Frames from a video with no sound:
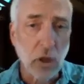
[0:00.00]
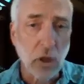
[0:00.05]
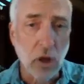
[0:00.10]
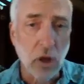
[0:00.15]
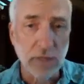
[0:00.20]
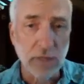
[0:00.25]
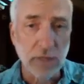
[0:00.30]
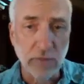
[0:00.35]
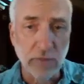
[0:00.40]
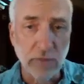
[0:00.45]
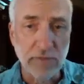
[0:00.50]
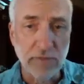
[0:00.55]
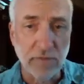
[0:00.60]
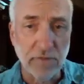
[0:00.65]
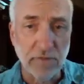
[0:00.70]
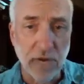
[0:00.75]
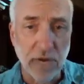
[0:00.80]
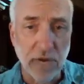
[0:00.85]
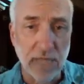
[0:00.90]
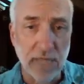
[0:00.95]
Recall that
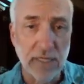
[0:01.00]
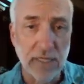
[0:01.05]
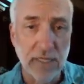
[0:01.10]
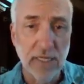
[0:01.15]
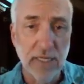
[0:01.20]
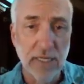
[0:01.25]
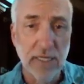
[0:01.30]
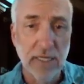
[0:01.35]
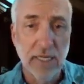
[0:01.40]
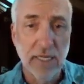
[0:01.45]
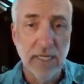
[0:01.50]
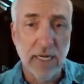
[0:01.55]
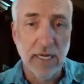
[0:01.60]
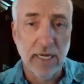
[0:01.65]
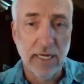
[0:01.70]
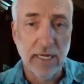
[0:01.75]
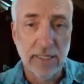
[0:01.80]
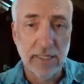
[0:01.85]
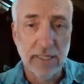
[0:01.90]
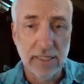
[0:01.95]
we've defined
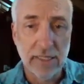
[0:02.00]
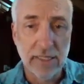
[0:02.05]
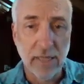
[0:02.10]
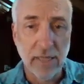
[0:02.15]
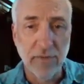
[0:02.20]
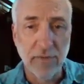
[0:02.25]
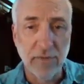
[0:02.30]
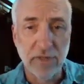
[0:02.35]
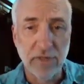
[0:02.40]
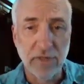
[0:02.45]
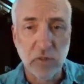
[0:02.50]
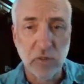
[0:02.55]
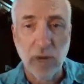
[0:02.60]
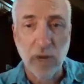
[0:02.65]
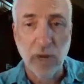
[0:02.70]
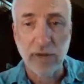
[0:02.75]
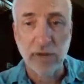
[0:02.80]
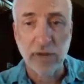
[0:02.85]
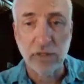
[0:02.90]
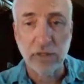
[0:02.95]
the sum of
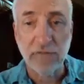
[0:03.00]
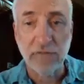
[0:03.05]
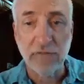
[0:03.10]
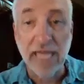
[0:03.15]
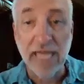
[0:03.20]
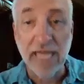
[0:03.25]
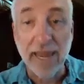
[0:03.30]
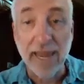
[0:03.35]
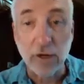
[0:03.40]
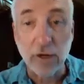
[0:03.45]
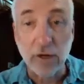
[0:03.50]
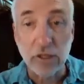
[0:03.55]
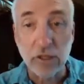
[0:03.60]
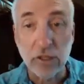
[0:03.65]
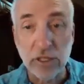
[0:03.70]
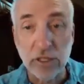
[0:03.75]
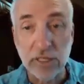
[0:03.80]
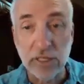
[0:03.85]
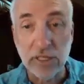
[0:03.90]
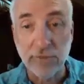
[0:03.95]
the squares of the
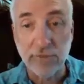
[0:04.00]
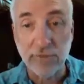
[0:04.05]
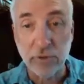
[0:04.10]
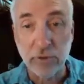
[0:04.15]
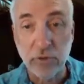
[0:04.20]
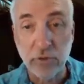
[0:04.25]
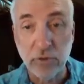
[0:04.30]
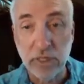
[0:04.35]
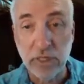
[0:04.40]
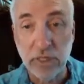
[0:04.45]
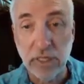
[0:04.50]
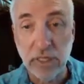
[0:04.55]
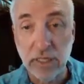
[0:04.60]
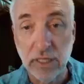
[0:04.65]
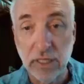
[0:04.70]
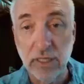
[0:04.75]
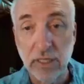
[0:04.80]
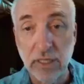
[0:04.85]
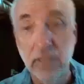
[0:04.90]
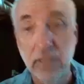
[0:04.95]
errors, the difference
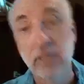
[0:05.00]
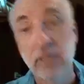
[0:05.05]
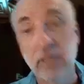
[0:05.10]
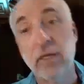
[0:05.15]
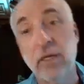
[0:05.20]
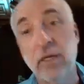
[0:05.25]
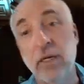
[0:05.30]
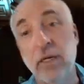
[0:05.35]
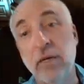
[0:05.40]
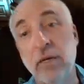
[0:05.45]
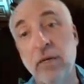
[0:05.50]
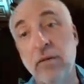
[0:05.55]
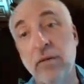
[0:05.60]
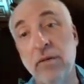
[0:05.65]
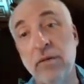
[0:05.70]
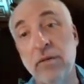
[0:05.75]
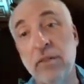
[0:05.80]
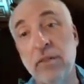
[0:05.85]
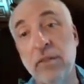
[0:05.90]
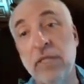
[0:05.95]
between
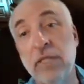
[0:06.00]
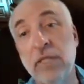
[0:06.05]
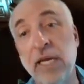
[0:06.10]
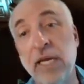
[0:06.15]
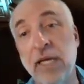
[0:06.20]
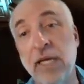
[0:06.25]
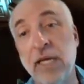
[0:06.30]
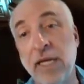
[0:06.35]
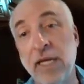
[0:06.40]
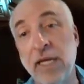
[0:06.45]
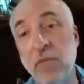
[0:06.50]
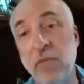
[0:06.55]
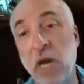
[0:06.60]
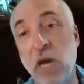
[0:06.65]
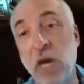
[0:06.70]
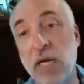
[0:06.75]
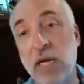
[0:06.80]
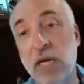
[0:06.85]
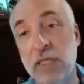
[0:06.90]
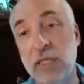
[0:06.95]
the data
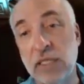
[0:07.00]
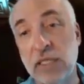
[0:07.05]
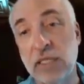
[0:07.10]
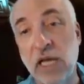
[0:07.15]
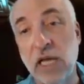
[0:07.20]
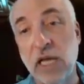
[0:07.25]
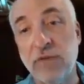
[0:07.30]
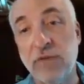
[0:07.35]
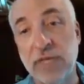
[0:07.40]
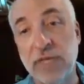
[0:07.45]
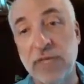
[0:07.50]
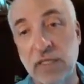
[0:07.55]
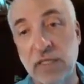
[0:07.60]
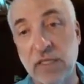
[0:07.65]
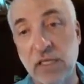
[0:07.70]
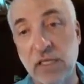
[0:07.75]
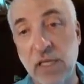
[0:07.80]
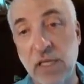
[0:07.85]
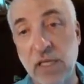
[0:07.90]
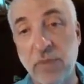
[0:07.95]
and the model
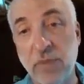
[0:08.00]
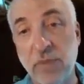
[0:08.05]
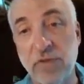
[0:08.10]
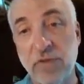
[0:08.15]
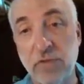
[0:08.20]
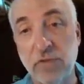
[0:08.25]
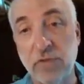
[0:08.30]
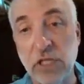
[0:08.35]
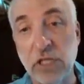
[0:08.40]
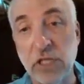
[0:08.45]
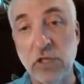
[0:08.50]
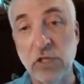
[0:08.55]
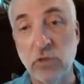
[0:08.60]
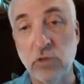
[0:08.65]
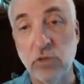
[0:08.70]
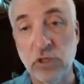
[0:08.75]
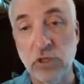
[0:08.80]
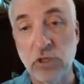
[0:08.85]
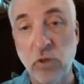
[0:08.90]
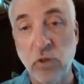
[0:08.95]
itself. That's the sum of the
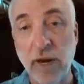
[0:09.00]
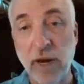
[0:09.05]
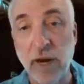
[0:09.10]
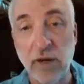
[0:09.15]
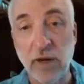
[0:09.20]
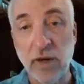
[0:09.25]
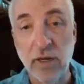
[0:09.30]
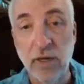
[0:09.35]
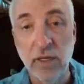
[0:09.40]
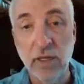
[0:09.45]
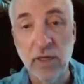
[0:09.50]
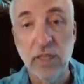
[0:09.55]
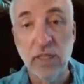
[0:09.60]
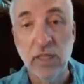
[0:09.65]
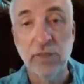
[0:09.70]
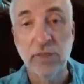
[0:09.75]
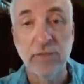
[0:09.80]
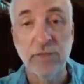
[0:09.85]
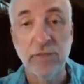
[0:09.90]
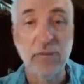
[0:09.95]
residual squared,
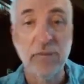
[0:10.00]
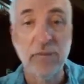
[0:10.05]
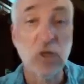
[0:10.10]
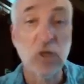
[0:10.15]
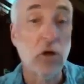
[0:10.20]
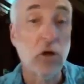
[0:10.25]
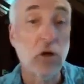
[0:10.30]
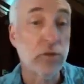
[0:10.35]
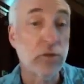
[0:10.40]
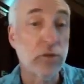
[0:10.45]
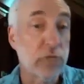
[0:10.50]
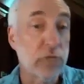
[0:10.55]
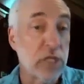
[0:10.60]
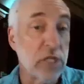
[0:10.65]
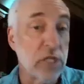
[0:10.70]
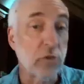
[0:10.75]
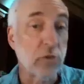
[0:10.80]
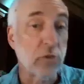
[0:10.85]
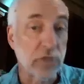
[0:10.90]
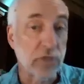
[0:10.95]
sometimes called
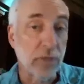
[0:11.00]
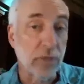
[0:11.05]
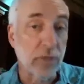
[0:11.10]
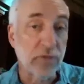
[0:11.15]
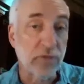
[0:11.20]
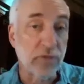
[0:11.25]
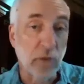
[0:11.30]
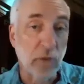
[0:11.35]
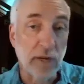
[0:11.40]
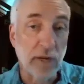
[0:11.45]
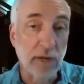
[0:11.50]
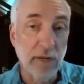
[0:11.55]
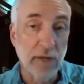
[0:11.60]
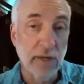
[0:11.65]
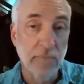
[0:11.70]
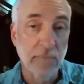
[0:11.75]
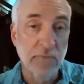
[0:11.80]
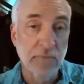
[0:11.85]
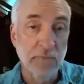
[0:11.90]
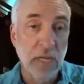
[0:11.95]
the residual sum of
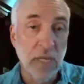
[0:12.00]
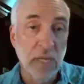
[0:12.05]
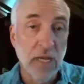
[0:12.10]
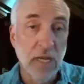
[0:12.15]
squared.